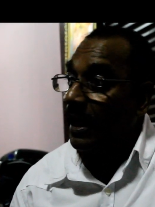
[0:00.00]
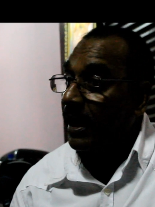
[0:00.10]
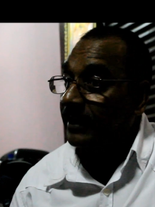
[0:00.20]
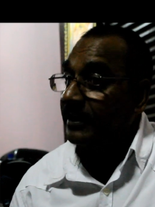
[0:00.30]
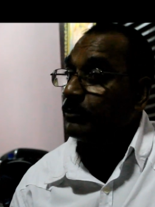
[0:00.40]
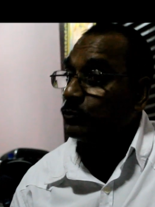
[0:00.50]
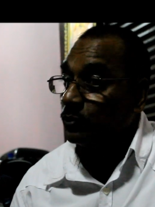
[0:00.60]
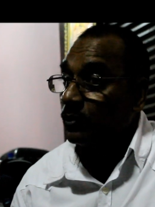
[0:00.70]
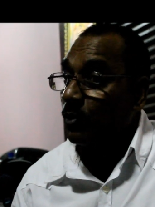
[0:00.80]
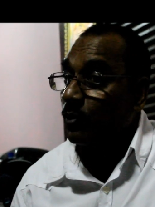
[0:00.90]
I came to
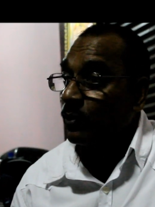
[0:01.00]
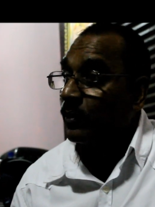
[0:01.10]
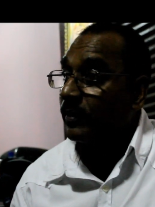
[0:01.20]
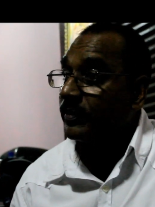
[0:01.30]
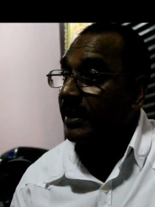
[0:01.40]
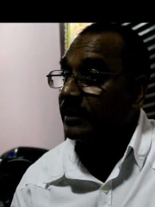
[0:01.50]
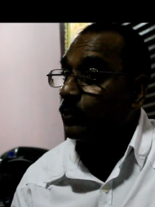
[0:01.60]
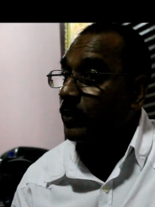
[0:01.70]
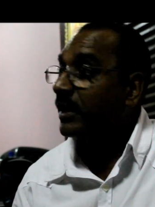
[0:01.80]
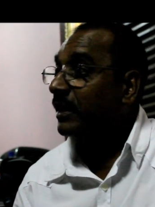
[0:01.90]
know that
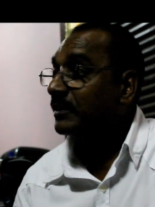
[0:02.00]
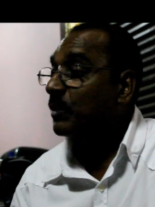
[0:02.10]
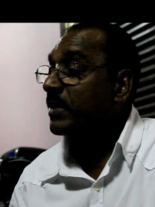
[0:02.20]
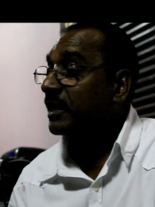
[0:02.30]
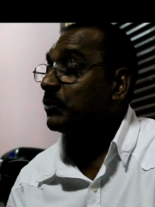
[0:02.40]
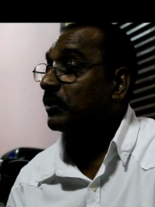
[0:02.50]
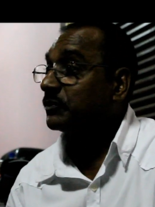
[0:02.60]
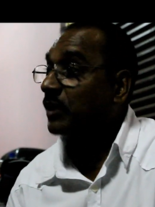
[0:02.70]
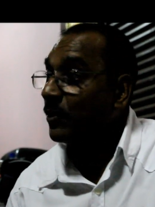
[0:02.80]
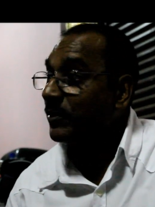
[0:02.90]
where the money was
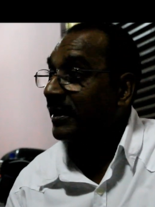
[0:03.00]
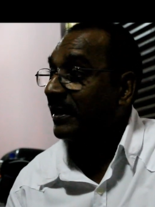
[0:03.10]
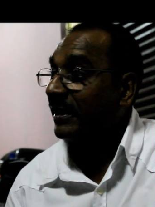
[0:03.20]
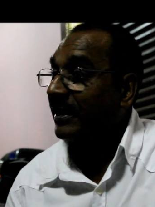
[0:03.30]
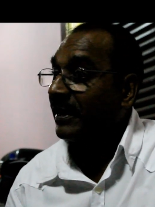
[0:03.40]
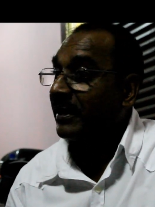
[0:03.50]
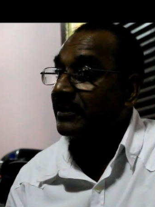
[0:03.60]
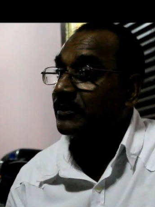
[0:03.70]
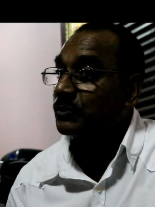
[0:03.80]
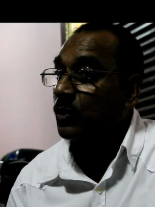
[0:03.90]
going.
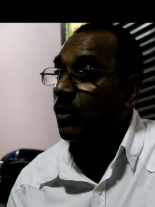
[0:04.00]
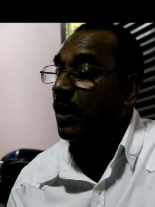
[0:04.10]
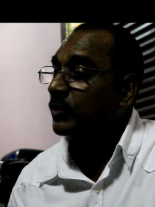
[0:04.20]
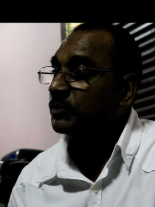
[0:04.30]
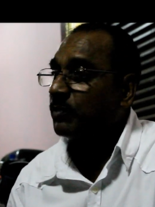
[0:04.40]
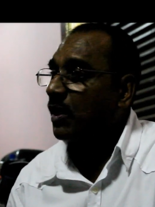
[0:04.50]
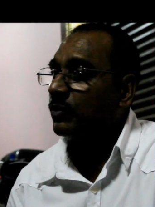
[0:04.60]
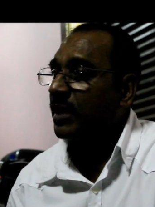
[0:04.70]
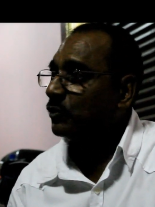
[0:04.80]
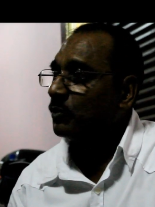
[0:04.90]
So I was
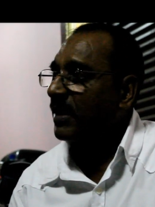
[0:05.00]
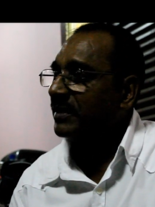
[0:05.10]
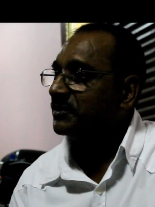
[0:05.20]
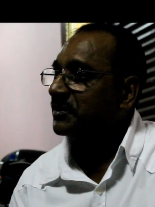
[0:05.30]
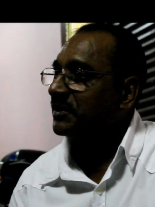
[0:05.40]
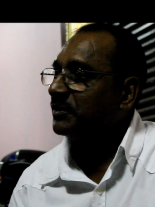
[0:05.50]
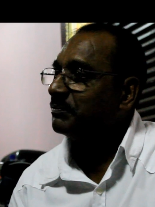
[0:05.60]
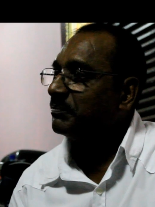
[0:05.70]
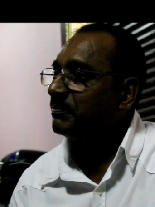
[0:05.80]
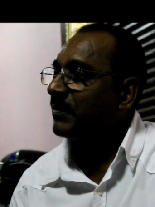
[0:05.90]
proud. I don't mind she
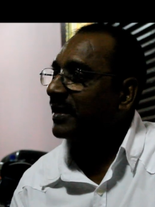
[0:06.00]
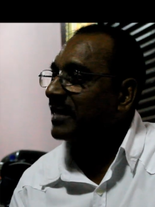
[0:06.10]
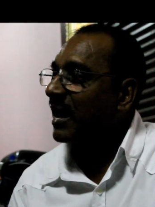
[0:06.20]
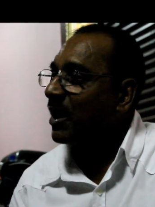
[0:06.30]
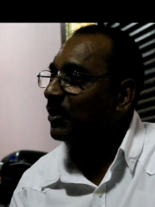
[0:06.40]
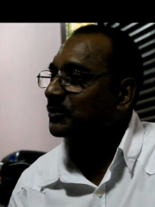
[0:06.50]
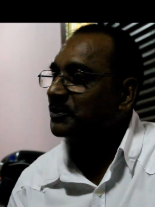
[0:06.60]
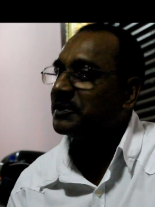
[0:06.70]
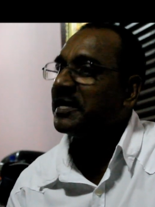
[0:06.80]
make the house.